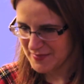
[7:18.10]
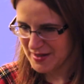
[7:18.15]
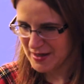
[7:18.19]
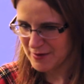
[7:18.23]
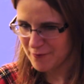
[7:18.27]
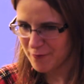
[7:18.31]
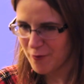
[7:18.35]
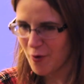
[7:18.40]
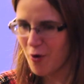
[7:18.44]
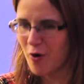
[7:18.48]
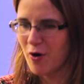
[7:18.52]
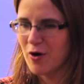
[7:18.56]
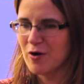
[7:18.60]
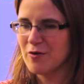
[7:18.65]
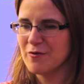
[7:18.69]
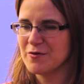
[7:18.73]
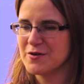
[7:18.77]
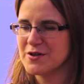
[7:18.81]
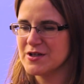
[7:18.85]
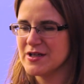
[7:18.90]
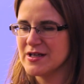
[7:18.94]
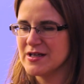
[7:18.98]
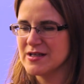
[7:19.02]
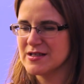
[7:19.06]

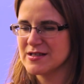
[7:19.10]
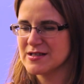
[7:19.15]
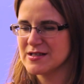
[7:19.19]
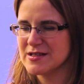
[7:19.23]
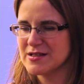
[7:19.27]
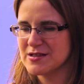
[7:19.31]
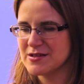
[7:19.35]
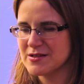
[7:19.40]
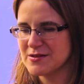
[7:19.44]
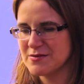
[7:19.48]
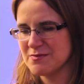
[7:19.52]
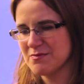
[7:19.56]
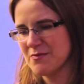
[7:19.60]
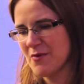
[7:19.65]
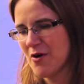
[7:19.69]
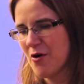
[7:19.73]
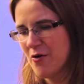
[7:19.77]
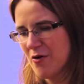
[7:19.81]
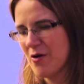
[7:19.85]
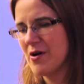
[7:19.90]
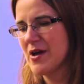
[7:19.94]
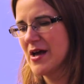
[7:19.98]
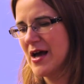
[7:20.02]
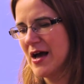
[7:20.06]
involved is,
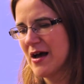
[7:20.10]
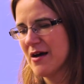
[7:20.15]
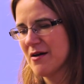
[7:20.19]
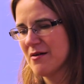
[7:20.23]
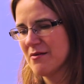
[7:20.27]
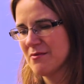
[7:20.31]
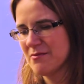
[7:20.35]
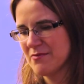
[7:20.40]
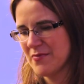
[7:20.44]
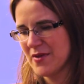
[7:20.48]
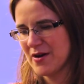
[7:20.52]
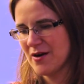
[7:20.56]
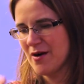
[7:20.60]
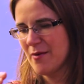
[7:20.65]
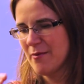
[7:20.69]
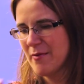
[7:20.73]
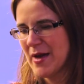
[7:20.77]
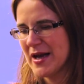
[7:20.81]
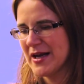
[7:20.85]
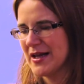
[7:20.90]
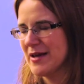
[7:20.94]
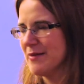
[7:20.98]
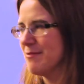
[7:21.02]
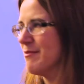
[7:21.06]
there are
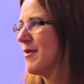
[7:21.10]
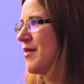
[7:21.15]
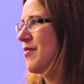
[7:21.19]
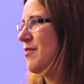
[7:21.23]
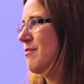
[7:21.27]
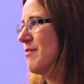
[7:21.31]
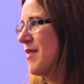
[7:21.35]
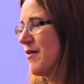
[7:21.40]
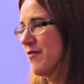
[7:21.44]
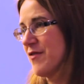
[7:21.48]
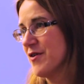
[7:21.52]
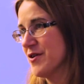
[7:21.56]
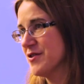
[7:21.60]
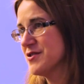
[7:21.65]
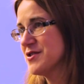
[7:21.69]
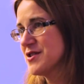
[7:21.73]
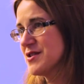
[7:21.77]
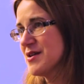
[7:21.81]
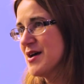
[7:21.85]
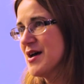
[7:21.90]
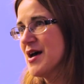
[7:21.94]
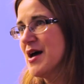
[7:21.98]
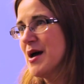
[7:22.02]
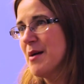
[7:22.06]
many
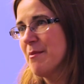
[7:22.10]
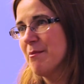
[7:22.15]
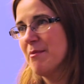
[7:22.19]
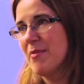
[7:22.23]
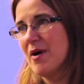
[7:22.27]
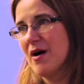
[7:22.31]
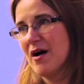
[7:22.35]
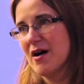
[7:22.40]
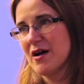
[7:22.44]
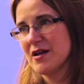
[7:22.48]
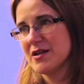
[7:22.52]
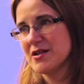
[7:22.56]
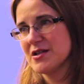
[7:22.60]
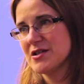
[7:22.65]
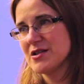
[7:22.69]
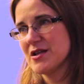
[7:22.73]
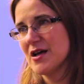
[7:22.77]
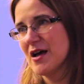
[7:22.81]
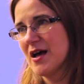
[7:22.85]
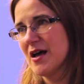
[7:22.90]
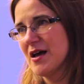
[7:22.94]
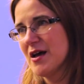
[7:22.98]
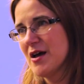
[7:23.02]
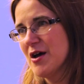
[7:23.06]
methods, but
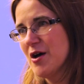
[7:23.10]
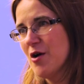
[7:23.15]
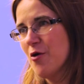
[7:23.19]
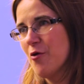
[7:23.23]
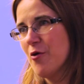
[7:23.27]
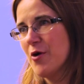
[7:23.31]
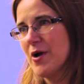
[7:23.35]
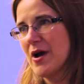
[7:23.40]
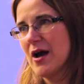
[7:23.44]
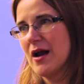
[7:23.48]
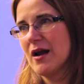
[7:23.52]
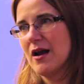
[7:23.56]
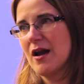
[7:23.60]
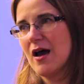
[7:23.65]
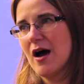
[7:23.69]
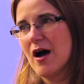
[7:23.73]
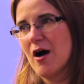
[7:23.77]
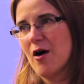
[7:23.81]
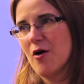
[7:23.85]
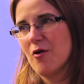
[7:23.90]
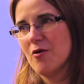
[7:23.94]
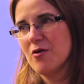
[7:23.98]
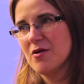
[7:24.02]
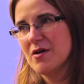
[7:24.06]
we
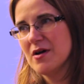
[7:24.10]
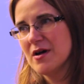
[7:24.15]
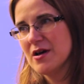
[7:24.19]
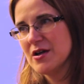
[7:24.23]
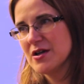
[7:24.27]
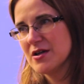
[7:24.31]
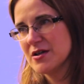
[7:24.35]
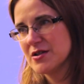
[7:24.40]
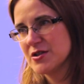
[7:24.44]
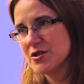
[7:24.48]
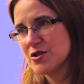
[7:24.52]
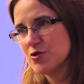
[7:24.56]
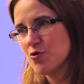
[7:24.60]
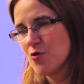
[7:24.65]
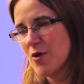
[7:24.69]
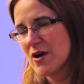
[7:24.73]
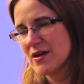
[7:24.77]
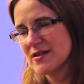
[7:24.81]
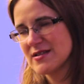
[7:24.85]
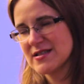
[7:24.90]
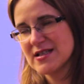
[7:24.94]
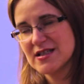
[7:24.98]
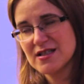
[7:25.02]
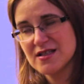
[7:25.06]
allow
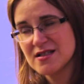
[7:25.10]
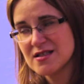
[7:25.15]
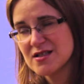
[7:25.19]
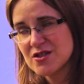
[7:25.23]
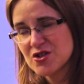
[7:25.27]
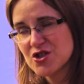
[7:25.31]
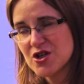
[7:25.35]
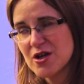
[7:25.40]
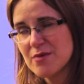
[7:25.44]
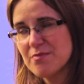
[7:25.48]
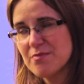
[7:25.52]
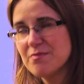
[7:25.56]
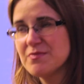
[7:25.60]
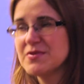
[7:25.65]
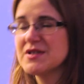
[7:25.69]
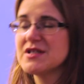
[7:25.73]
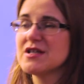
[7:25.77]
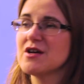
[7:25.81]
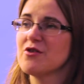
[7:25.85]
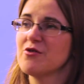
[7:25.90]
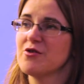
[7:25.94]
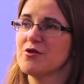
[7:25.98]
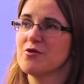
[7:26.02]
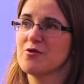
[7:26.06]
dual citizenship.
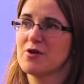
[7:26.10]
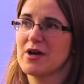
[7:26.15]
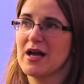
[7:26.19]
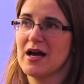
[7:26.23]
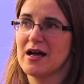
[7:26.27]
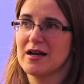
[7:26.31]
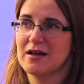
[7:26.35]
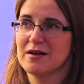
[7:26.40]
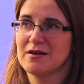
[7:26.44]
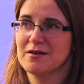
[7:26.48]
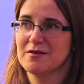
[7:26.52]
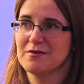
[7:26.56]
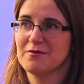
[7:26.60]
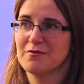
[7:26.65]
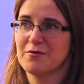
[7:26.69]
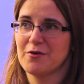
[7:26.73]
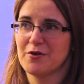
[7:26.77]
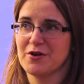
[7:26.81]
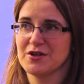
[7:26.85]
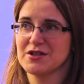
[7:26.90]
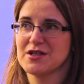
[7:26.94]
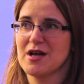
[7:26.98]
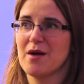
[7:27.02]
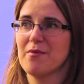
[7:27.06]
So you can,
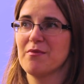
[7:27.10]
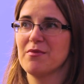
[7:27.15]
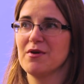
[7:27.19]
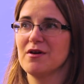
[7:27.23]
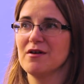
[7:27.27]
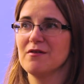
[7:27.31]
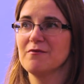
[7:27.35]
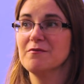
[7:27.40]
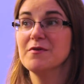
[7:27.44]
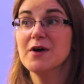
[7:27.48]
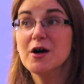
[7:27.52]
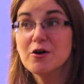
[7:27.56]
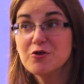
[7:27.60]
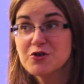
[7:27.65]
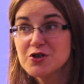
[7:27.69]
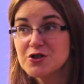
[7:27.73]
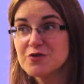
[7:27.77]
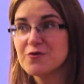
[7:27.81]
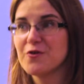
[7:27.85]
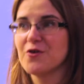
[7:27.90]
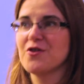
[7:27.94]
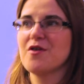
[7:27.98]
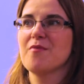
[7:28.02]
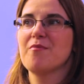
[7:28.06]
for example, vote
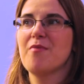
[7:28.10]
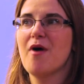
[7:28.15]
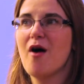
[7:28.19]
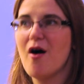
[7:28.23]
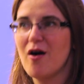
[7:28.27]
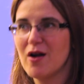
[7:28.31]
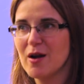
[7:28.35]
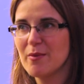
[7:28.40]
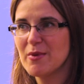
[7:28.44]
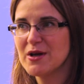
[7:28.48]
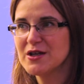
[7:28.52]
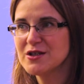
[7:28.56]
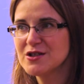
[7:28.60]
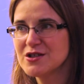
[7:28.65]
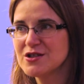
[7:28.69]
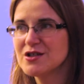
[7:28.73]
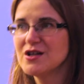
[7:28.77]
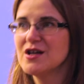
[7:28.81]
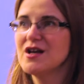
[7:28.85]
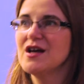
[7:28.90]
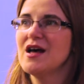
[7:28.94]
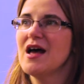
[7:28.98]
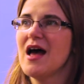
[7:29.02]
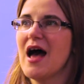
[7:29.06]
for the parliament,
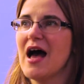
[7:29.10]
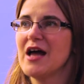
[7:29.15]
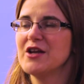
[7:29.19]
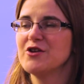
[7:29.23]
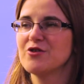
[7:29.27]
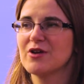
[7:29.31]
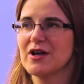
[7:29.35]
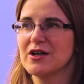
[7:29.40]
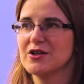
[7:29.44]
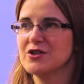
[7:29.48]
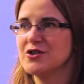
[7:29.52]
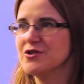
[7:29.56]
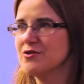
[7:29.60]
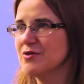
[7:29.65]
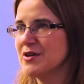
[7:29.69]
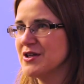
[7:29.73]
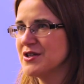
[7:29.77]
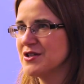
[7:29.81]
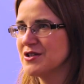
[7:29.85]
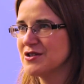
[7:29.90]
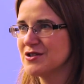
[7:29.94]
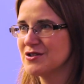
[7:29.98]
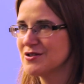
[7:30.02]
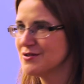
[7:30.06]
and you can do
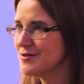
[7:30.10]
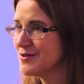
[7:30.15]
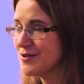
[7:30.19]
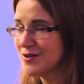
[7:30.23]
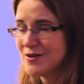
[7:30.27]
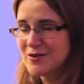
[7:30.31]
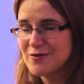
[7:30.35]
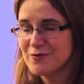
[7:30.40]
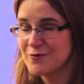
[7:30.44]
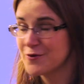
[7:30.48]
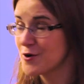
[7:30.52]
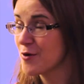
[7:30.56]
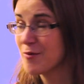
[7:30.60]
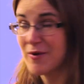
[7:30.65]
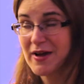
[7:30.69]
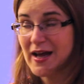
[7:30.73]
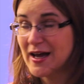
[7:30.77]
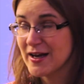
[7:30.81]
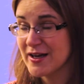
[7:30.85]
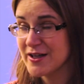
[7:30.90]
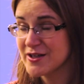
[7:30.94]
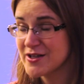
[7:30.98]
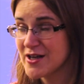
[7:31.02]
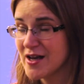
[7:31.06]
it from
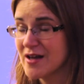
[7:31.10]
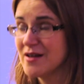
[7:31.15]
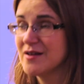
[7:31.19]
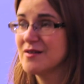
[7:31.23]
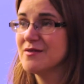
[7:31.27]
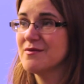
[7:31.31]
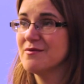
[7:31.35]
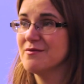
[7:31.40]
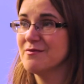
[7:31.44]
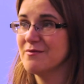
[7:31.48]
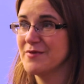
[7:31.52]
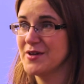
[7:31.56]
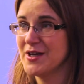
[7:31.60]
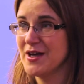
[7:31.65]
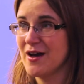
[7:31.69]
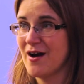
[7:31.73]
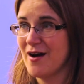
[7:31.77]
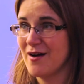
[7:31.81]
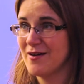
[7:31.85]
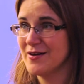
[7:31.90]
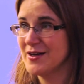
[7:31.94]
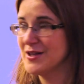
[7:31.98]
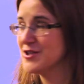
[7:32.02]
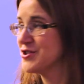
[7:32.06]
Canada
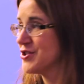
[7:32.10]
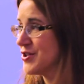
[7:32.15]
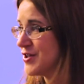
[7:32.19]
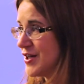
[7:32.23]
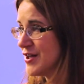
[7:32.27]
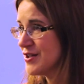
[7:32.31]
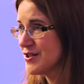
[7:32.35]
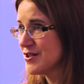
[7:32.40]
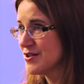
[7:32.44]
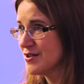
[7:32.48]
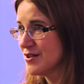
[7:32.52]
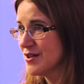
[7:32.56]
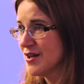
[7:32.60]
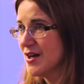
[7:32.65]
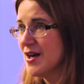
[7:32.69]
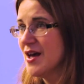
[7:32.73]
via internet.